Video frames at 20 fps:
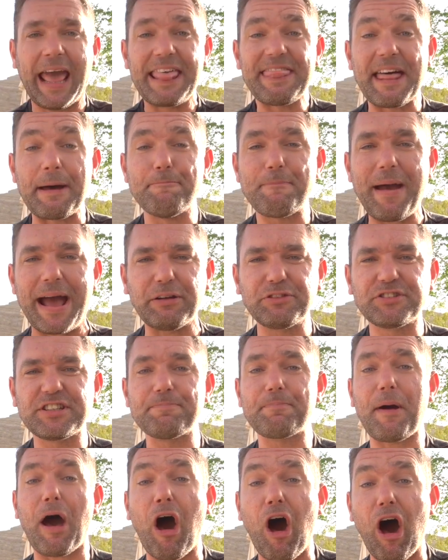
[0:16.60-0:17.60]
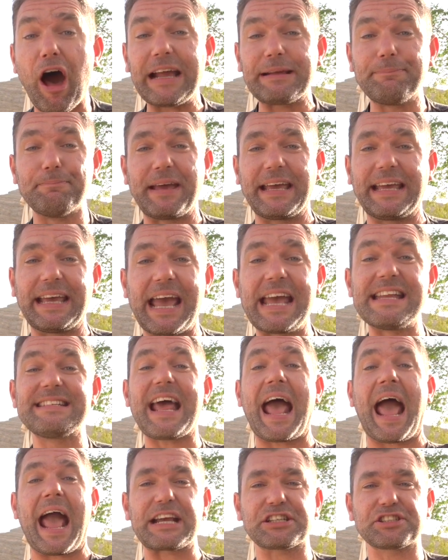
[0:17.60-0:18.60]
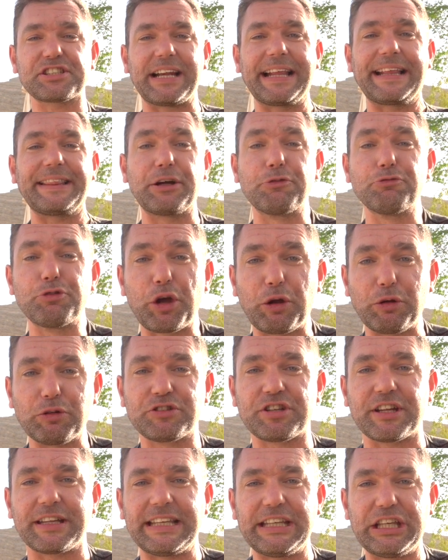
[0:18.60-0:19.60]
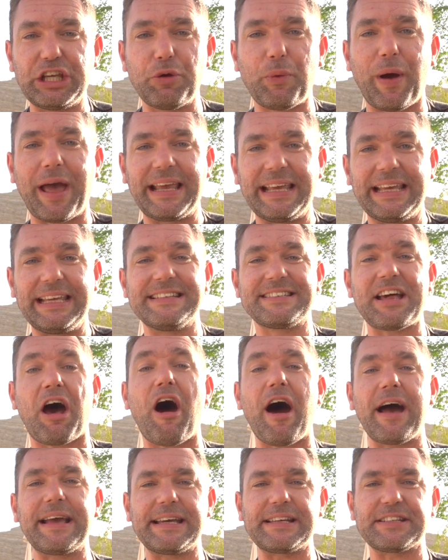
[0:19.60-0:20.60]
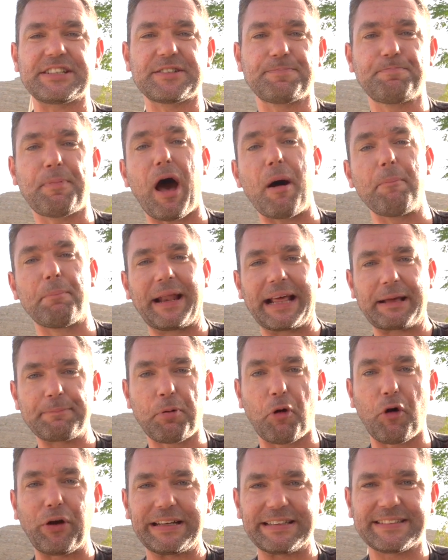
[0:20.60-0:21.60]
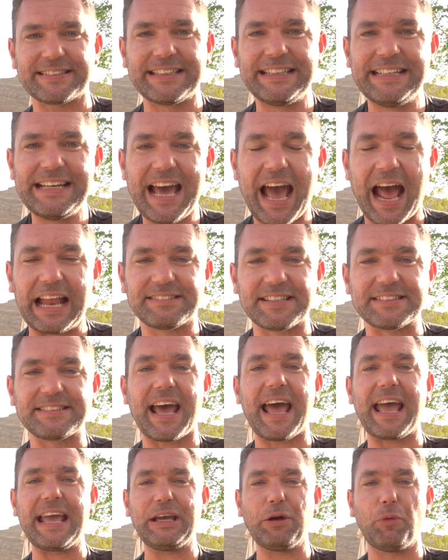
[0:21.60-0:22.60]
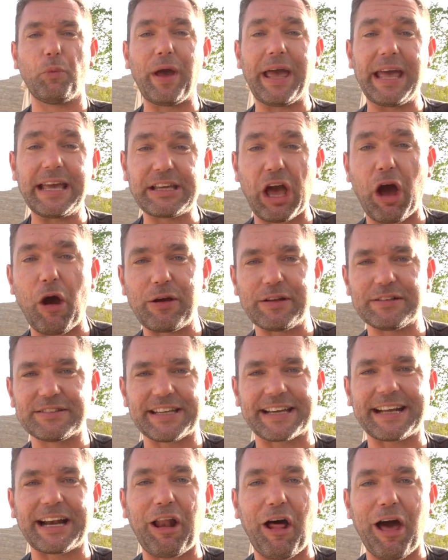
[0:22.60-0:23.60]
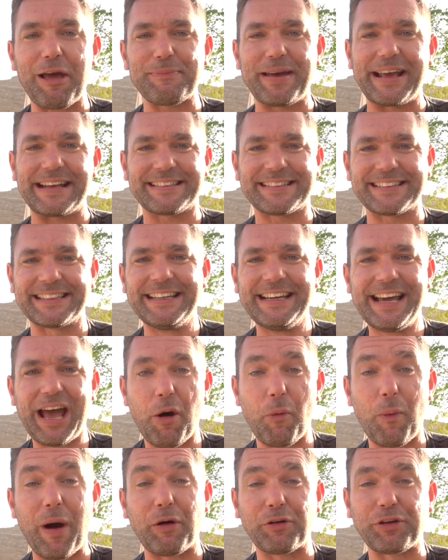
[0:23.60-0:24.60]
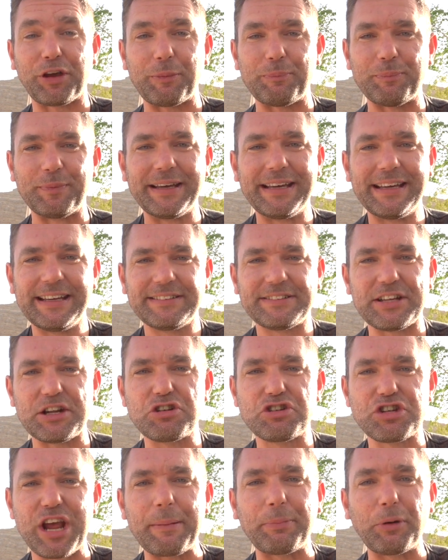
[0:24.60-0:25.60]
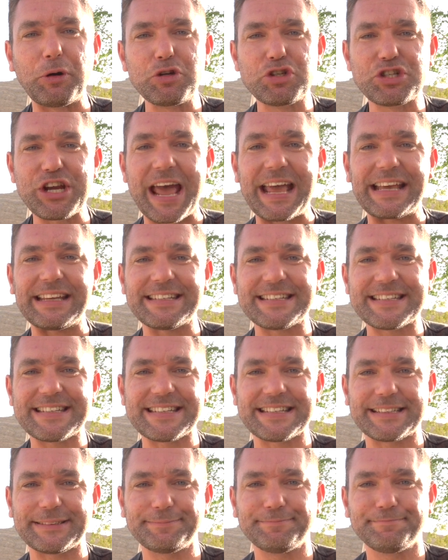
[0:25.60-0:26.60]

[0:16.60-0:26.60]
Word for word: The mountain behind me is actually the route to the UAE's highest public point, and today we're going to climb it. Welcome to Jebel Jais.